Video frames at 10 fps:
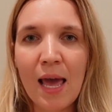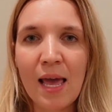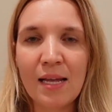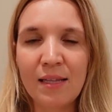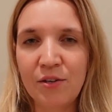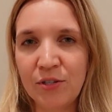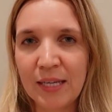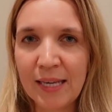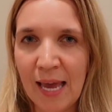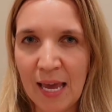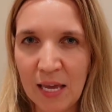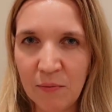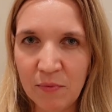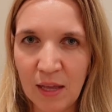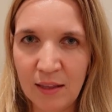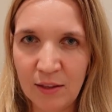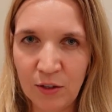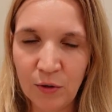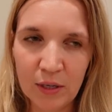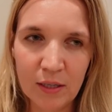and there's a game that
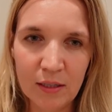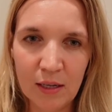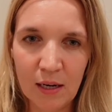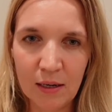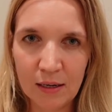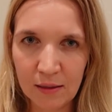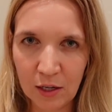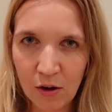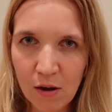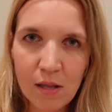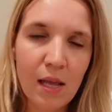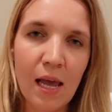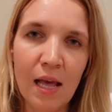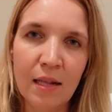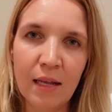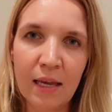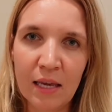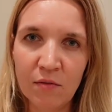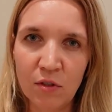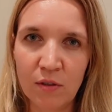you can click on, and it
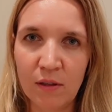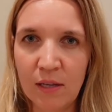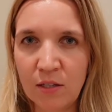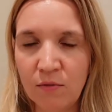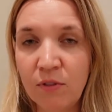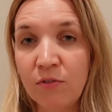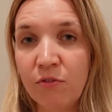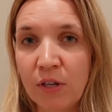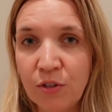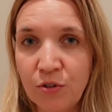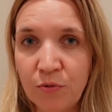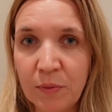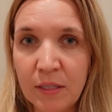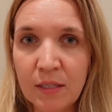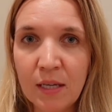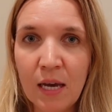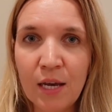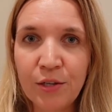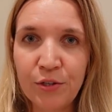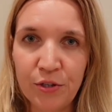gives you the list of different instruments.
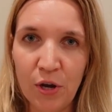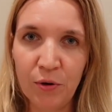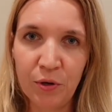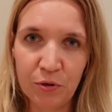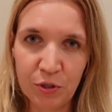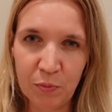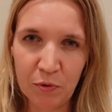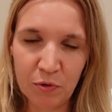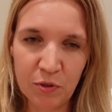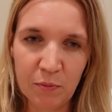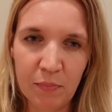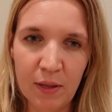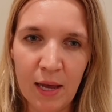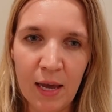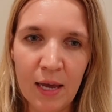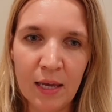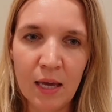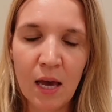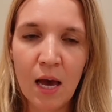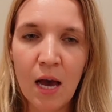So you're supposed to play
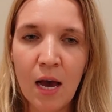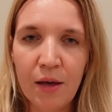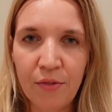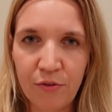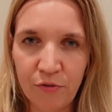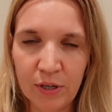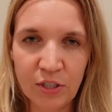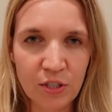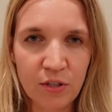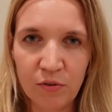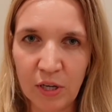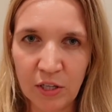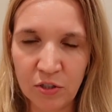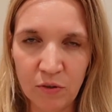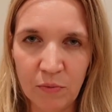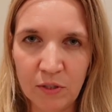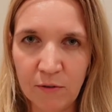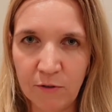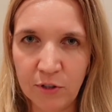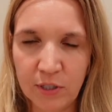just three instruments the
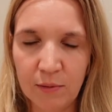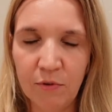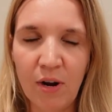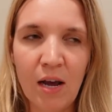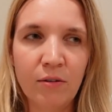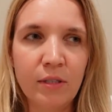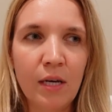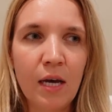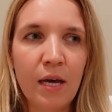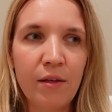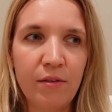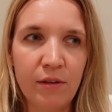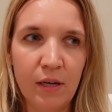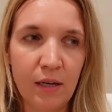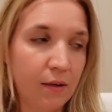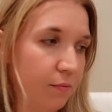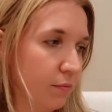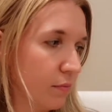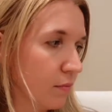first time around. The